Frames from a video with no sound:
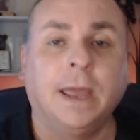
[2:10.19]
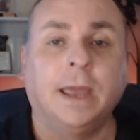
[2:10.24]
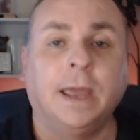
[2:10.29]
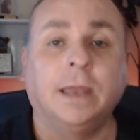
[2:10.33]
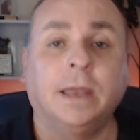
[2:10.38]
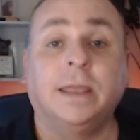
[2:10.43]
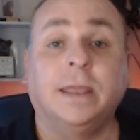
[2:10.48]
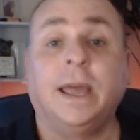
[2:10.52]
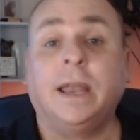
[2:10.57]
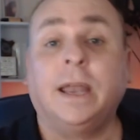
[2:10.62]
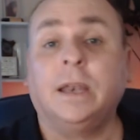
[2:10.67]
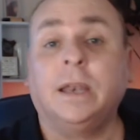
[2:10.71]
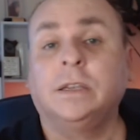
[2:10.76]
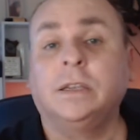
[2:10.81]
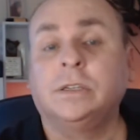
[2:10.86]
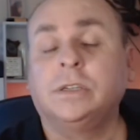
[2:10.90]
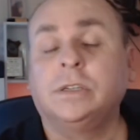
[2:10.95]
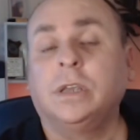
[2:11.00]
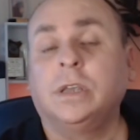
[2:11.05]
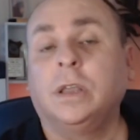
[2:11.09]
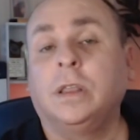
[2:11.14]
And that
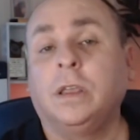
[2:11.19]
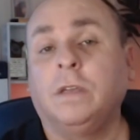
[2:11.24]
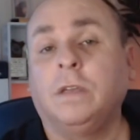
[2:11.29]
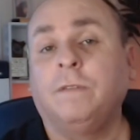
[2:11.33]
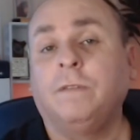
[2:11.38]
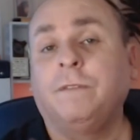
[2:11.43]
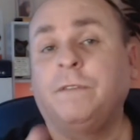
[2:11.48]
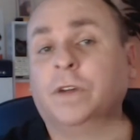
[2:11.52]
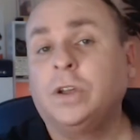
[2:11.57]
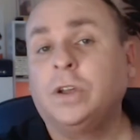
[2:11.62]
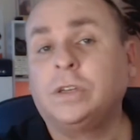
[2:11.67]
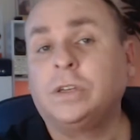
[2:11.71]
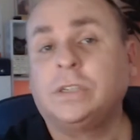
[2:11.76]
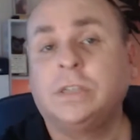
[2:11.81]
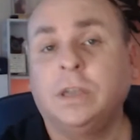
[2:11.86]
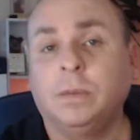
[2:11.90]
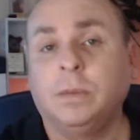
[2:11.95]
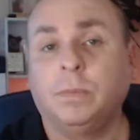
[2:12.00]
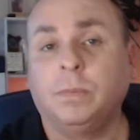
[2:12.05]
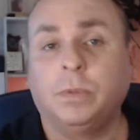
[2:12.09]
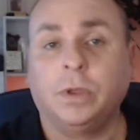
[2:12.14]
is the first
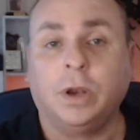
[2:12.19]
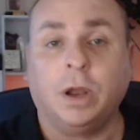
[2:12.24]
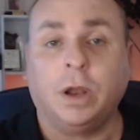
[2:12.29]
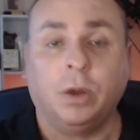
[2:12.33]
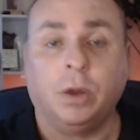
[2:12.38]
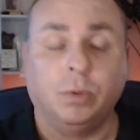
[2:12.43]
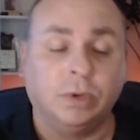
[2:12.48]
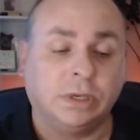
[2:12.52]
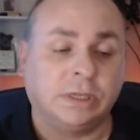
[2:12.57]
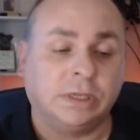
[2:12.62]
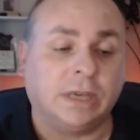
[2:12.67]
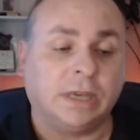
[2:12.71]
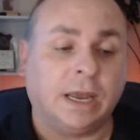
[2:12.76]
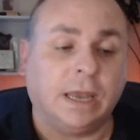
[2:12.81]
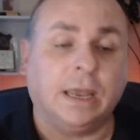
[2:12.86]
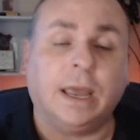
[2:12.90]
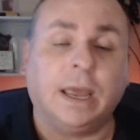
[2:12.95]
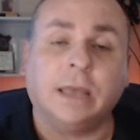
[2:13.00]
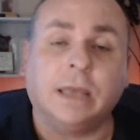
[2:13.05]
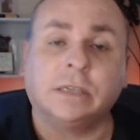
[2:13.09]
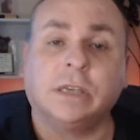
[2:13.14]
tip that I would
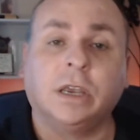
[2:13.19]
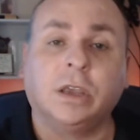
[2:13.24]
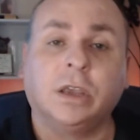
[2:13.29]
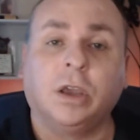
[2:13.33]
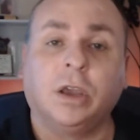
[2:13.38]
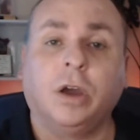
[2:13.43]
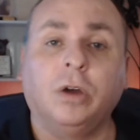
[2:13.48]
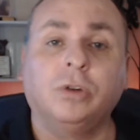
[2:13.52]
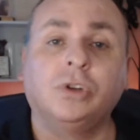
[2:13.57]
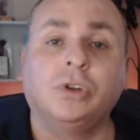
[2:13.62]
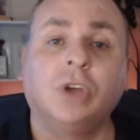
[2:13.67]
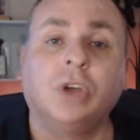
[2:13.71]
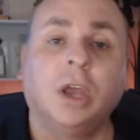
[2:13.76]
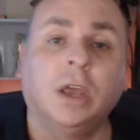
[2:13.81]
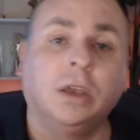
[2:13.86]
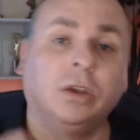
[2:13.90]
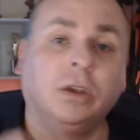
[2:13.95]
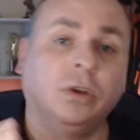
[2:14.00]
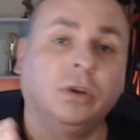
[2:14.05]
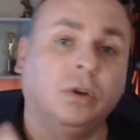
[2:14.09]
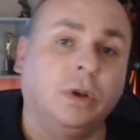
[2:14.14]
say as a coach.
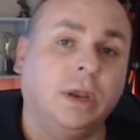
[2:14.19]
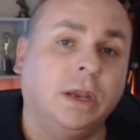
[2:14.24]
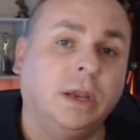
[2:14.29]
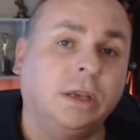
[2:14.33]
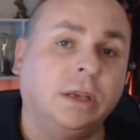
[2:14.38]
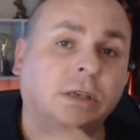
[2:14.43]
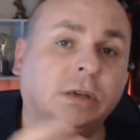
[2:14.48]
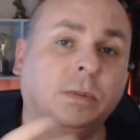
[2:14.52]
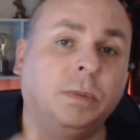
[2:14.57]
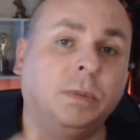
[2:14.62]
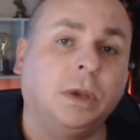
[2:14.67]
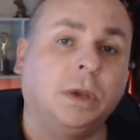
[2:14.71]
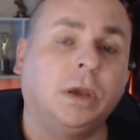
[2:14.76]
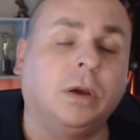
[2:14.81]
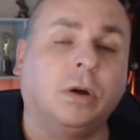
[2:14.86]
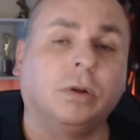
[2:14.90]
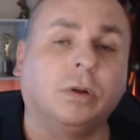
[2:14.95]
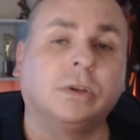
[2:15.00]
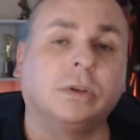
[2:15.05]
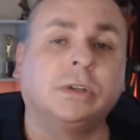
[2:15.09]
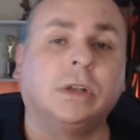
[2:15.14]
You need to be
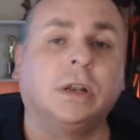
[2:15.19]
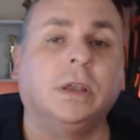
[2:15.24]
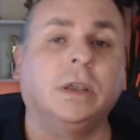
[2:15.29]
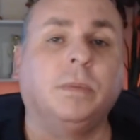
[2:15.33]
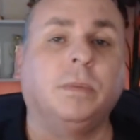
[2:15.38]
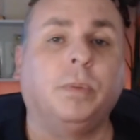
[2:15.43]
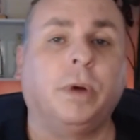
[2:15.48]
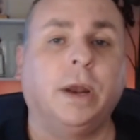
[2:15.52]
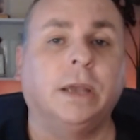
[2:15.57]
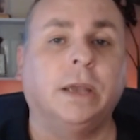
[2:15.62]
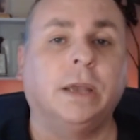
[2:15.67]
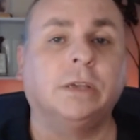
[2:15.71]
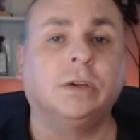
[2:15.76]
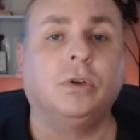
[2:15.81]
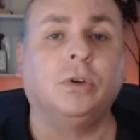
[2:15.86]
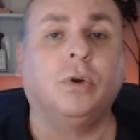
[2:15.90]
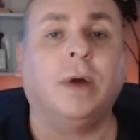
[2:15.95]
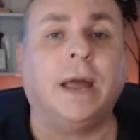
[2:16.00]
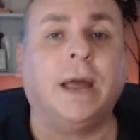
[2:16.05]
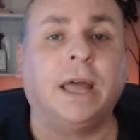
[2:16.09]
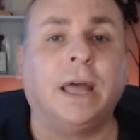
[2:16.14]
constantly praising
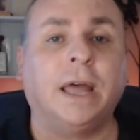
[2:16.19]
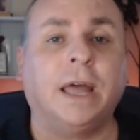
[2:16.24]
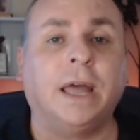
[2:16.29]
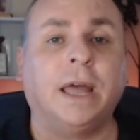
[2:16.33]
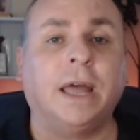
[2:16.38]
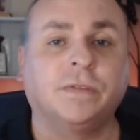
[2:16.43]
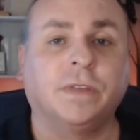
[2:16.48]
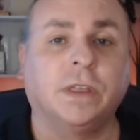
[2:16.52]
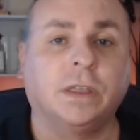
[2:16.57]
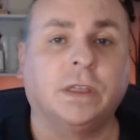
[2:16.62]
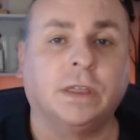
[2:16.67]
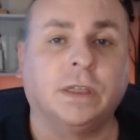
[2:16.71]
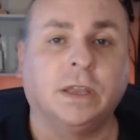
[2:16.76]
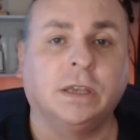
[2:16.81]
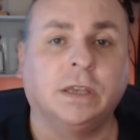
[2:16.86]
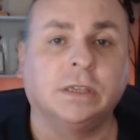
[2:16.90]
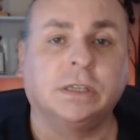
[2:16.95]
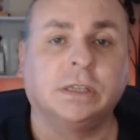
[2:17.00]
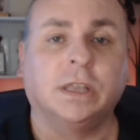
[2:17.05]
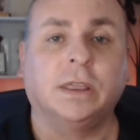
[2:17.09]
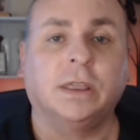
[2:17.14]
your athletes for the
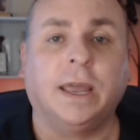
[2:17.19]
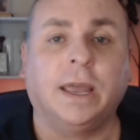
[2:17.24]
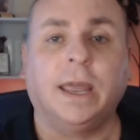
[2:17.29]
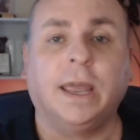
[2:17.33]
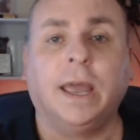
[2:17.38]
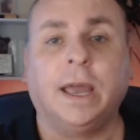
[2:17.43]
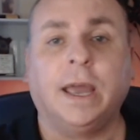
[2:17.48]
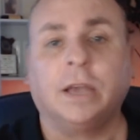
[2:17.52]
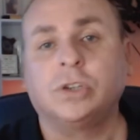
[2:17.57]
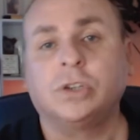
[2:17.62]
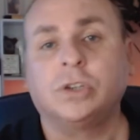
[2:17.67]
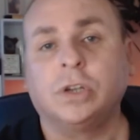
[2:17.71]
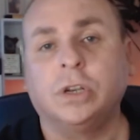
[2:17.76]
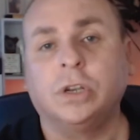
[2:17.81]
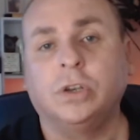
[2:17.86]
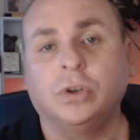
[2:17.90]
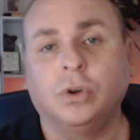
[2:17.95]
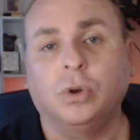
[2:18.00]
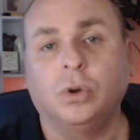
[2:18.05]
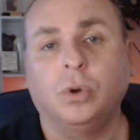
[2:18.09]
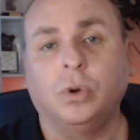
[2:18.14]
things that they actually
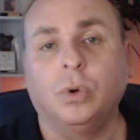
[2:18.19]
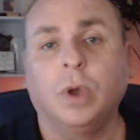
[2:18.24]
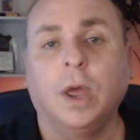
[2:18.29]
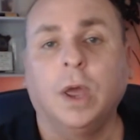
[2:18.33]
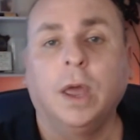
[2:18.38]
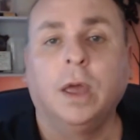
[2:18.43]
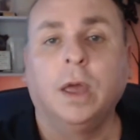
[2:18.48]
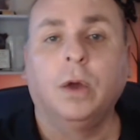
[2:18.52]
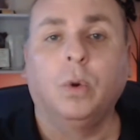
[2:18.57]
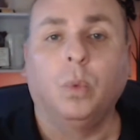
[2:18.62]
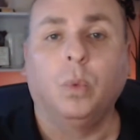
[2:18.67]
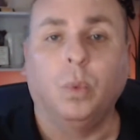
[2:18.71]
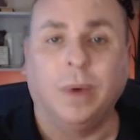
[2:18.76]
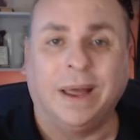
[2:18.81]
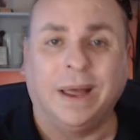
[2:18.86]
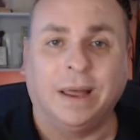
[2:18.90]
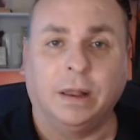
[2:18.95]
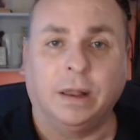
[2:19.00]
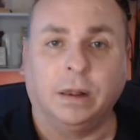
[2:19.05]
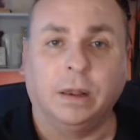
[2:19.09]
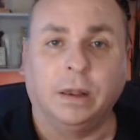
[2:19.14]
do
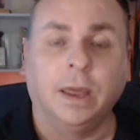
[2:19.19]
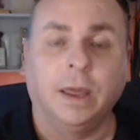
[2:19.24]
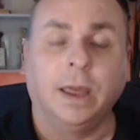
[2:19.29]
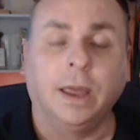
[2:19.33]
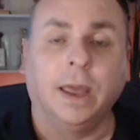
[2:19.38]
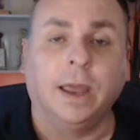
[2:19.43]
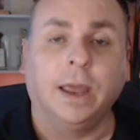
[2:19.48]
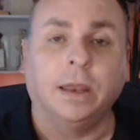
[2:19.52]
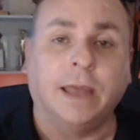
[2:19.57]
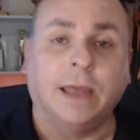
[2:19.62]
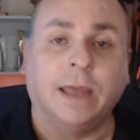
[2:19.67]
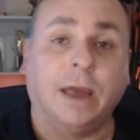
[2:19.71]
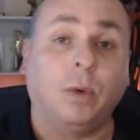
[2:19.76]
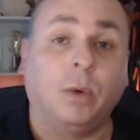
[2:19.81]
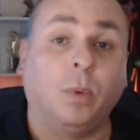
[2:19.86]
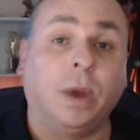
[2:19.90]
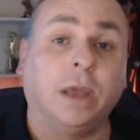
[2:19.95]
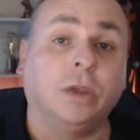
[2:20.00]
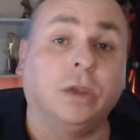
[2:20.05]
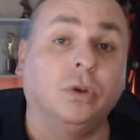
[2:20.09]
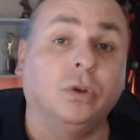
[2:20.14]
well. And that
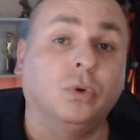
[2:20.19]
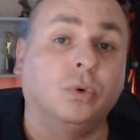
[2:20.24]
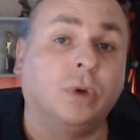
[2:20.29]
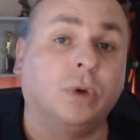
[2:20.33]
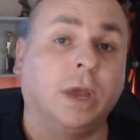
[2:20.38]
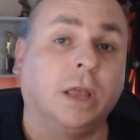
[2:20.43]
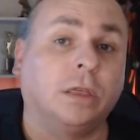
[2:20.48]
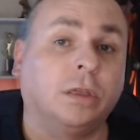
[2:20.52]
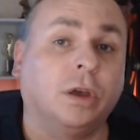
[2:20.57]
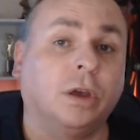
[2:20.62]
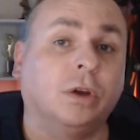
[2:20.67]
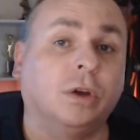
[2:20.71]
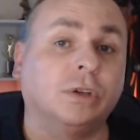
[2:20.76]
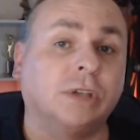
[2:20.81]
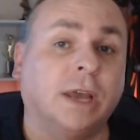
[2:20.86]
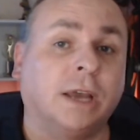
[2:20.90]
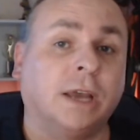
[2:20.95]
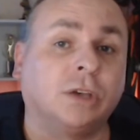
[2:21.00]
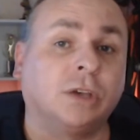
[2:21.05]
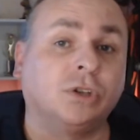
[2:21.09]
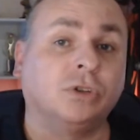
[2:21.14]
way you'll get those
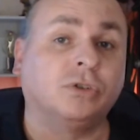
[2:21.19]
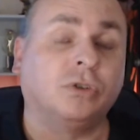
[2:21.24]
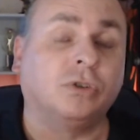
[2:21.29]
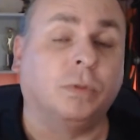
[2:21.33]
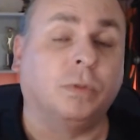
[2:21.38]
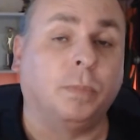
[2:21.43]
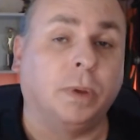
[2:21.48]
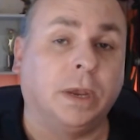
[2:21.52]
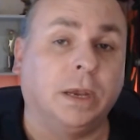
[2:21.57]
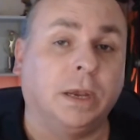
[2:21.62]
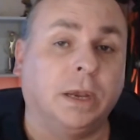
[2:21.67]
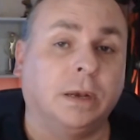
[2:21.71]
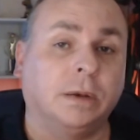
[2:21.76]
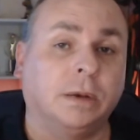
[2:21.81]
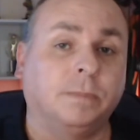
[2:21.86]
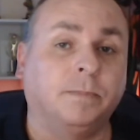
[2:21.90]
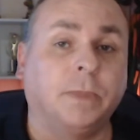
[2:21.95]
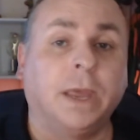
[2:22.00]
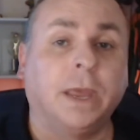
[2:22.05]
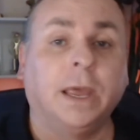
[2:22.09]
actions repeated.